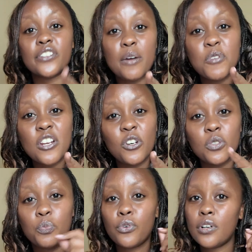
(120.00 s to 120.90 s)
grab your
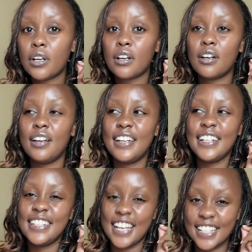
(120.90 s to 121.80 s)
notebook.
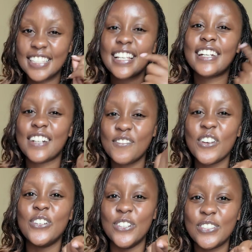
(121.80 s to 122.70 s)
Yes, grab
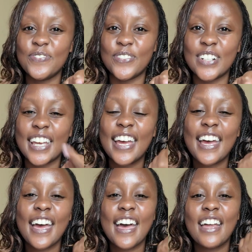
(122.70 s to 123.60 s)
your notebook
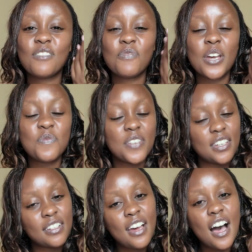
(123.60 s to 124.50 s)
and
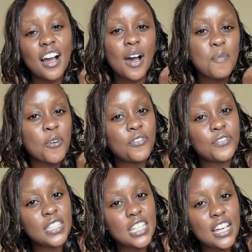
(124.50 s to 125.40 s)
maybe a cup
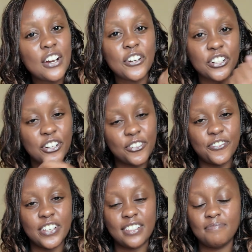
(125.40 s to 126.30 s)
of tea or
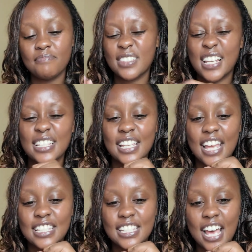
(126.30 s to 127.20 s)
coffee. Let's
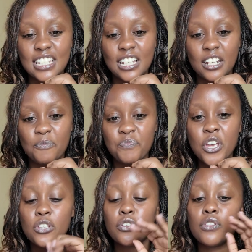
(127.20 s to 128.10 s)
get started.
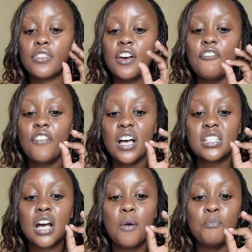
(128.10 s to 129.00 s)
So the
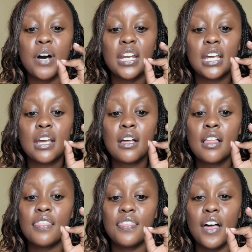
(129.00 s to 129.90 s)
first company
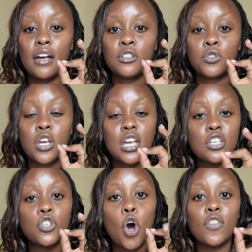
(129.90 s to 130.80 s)
that
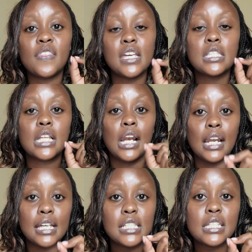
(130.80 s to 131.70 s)
is on this
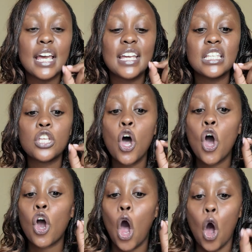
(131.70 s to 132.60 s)
list is
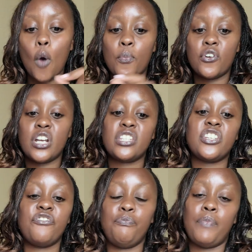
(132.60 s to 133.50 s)

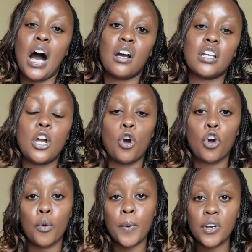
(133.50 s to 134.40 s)
Cooperative Bank. Now,
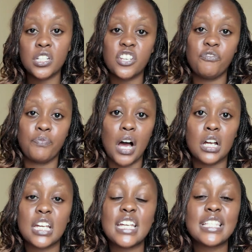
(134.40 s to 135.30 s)
Cooperative
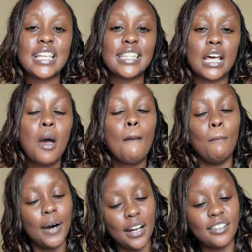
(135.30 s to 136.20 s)
Bank is in the
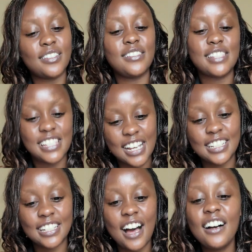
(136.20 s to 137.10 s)
banking
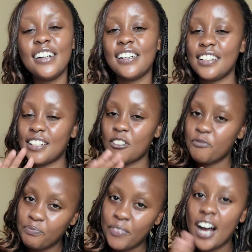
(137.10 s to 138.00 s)
sector.
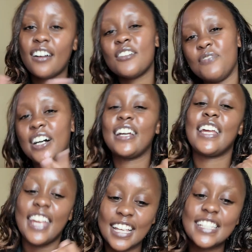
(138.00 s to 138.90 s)
Bank,
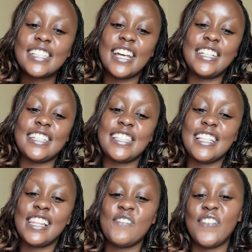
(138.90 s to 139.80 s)
yes, it is
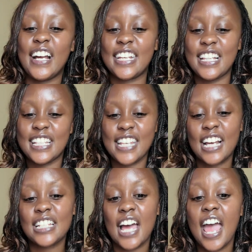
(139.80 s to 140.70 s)
in the banking
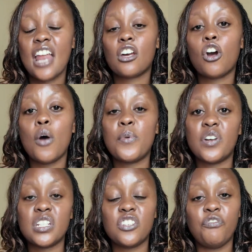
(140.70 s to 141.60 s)
sector, and
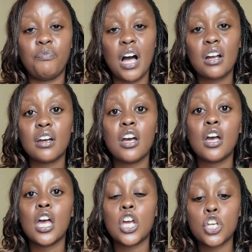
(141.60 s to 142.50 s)
Cooperative Bank
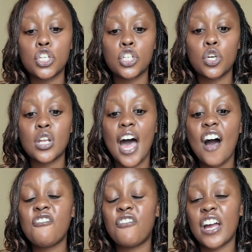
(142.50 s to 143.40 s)
issued
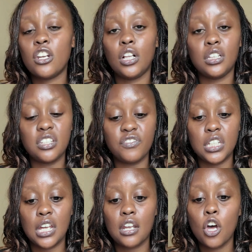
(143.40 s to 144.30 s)
a final
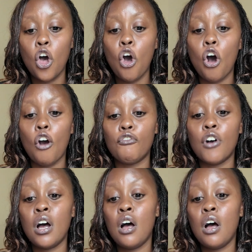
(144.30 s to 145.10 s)
dividend of